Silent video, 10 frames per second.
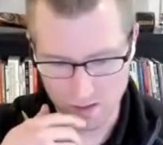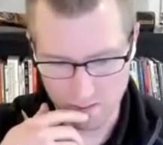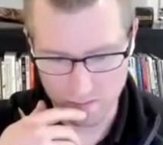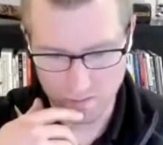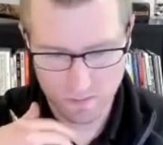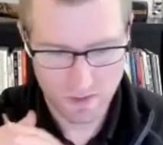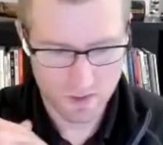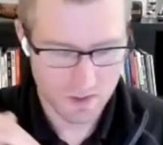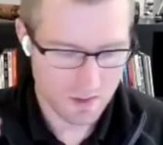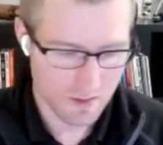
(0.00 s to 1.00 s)
you know,
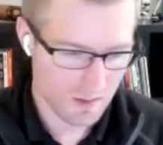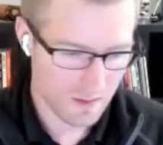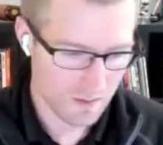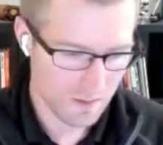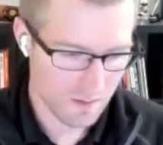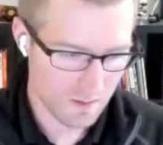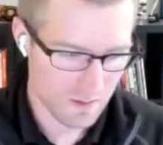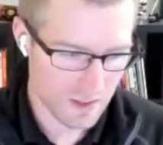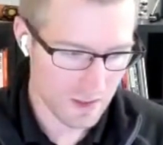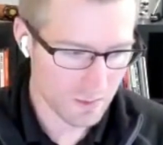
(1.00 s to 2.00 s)

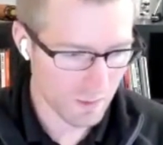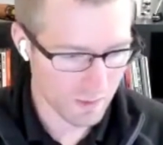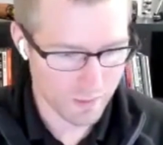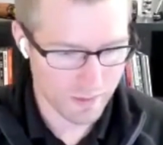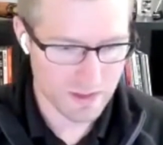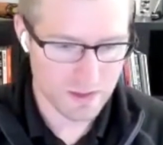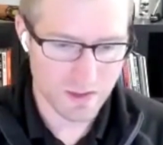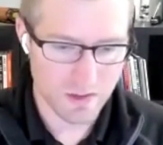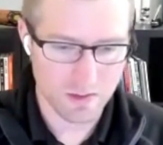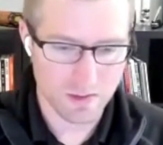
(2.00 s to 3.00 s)
here's what we're going to
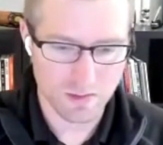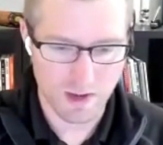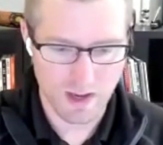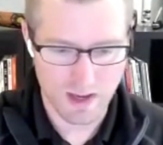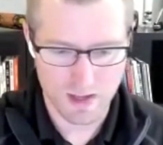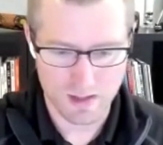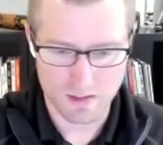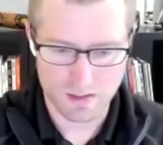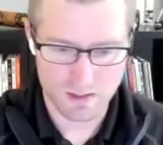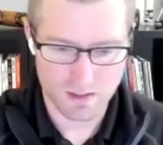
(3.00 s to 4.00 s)
do
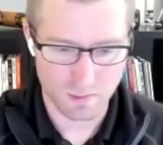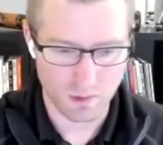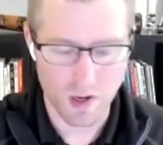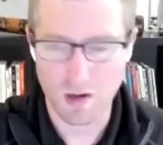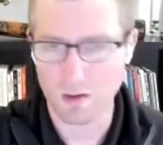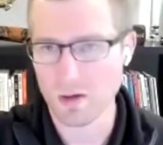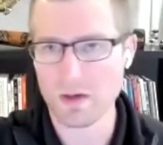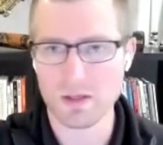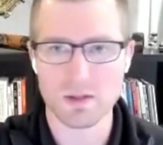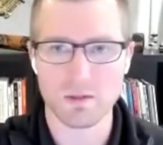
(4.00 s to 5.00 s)
and we're all
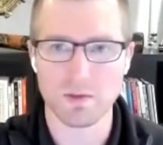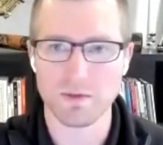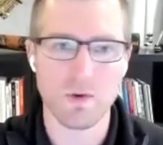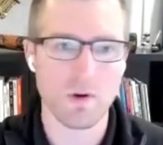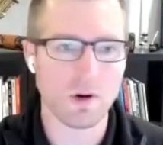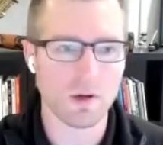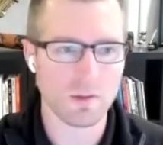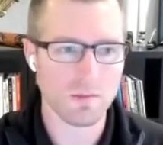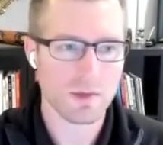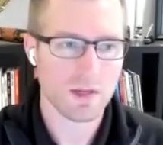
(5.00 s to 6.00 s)
going to
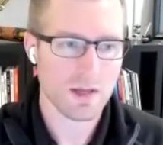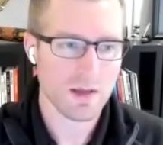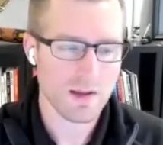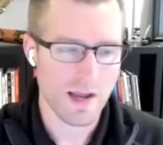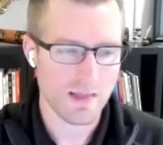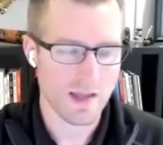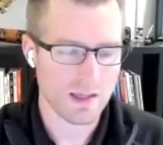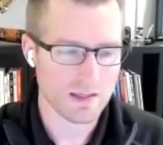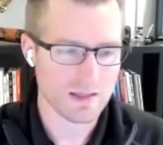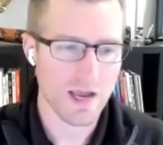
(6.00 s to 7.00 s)
perform and
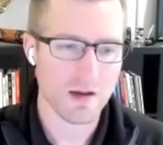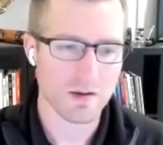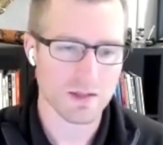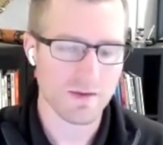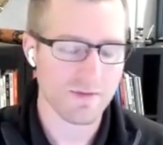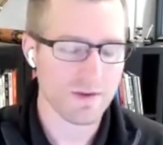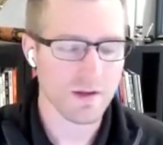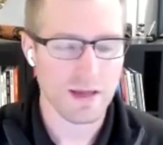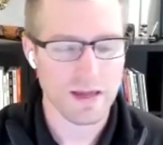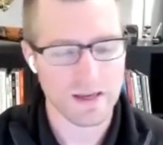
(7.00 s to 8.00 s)
then in sales i
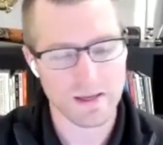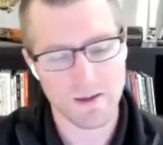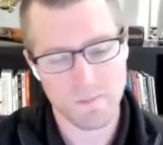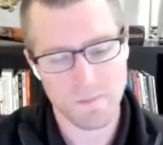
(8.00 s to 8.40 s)
feel like